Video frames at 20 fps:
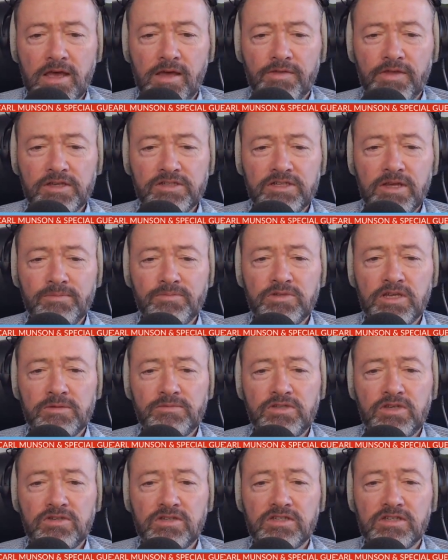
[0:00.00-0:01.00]
They're
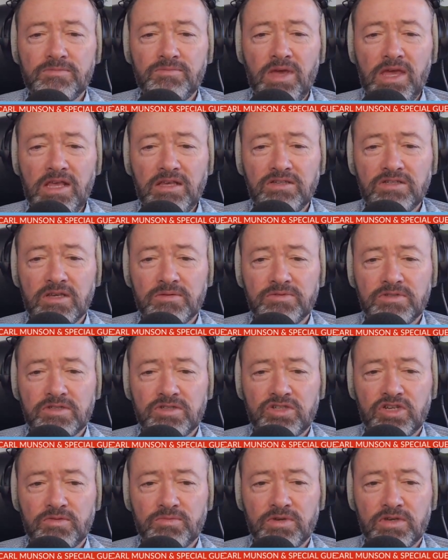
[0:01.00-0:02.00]
sometimes used as a meat
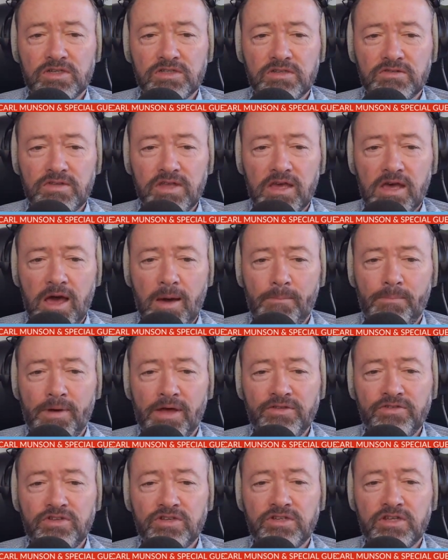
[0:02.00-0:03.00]
substitute because of their
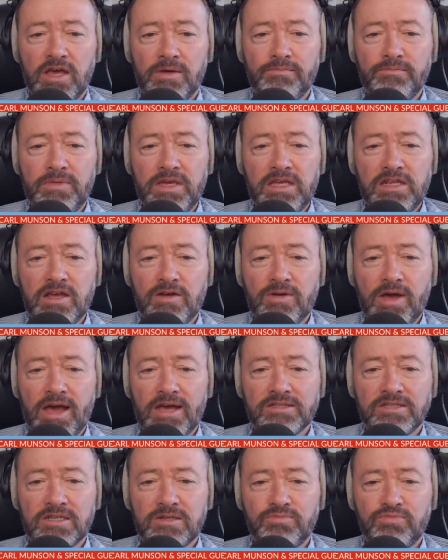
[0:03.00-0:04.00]
abundant amino
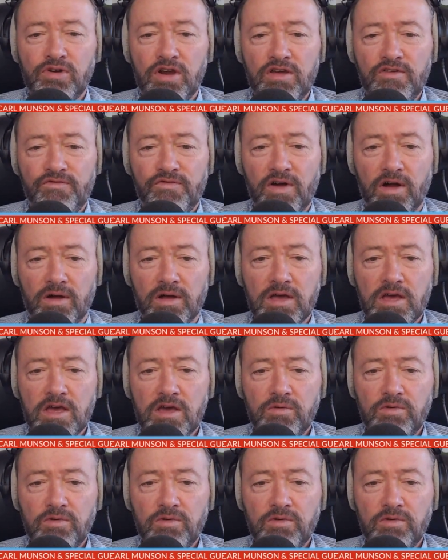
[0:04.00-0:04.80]
acid profile,